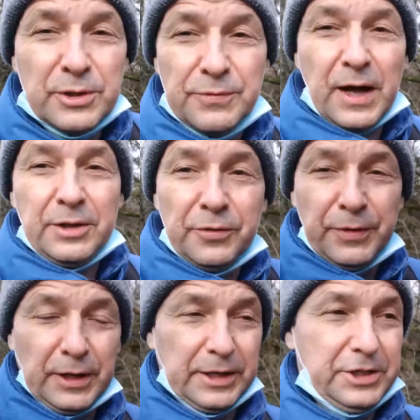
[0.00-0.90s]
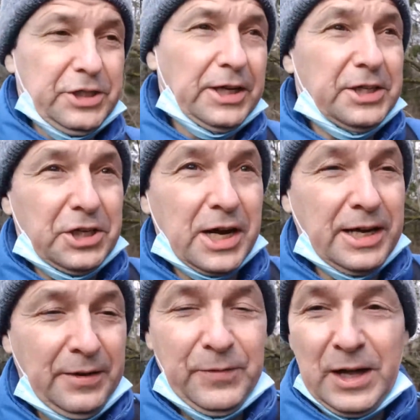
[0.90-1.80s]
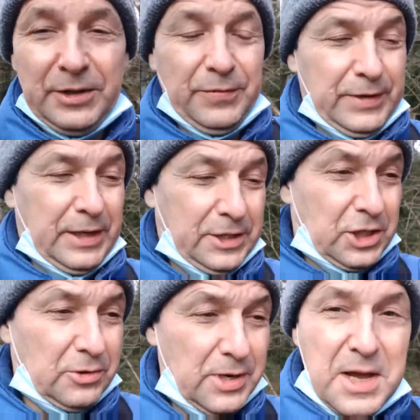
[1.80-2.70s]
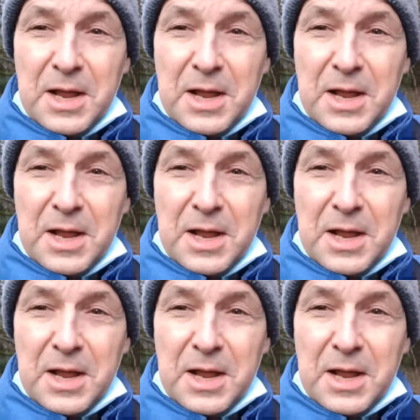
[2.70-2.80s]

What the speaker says: to Value Village and checking Value Village out.